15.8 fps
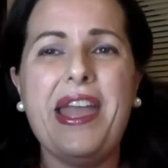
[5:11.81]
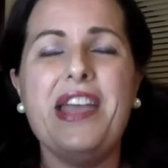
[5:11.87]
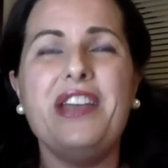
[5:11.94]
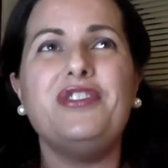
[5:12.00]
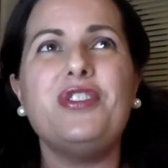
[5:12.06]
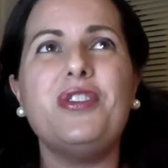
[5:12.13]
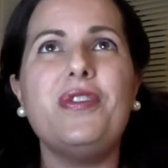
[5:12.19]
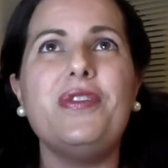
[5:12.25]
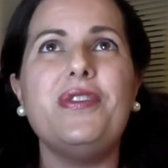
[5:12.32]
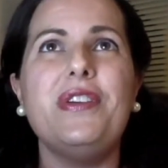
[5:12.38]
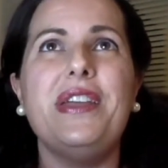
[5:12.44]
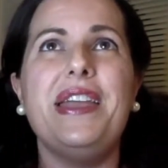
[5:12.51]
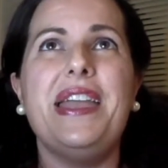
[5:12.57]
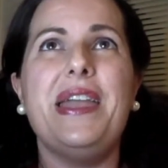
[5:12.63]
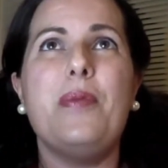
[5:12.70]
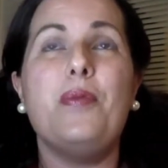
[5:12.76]
So
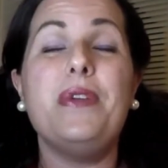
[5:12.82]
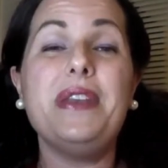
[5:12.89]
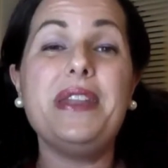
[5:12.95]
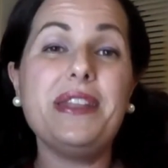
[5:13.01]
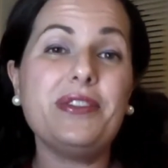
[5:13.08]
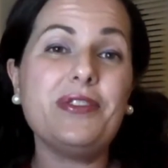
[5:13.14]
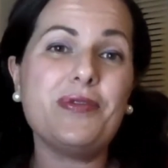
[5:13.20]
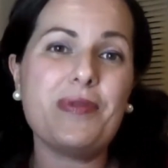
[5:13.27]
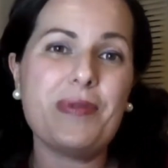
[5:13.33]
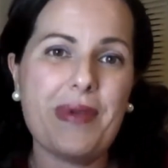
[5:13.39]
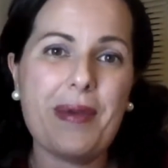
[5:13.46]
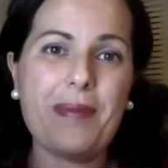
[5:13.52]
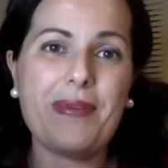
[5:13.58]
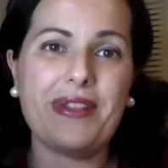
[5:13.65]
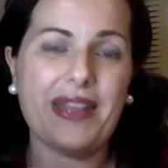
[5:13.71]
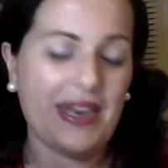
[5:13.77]
we need to
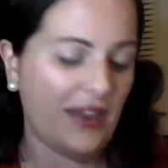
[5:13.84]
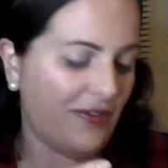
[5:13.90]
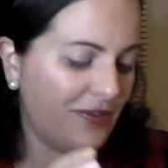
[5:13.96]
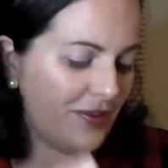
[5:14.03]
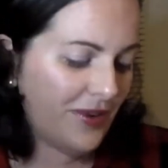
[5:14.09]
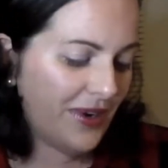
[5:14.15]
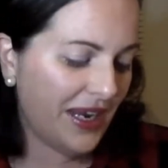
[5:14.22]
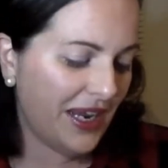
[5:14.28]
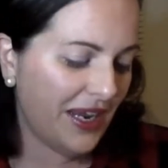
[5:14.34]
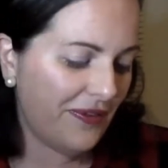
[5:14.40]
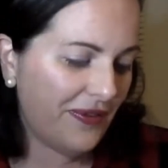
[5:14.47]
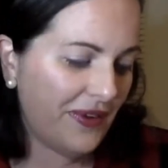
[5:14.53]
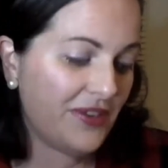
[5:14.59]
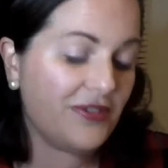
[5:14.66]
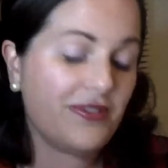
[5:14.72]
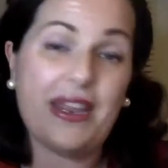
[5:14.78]
remember that if you live
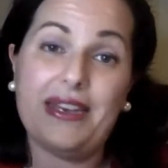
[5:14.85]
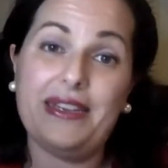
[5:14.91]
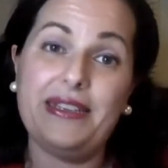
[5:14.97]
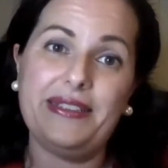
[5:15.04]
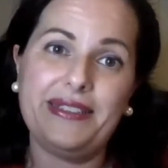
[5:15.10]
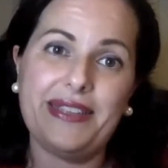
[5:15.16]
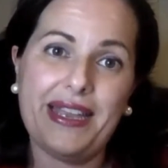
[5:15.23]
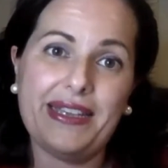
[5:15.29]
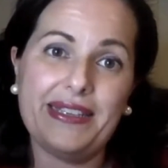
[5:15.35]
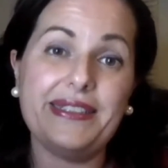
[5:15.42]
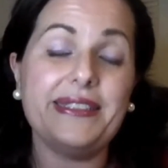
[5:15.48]
in United States,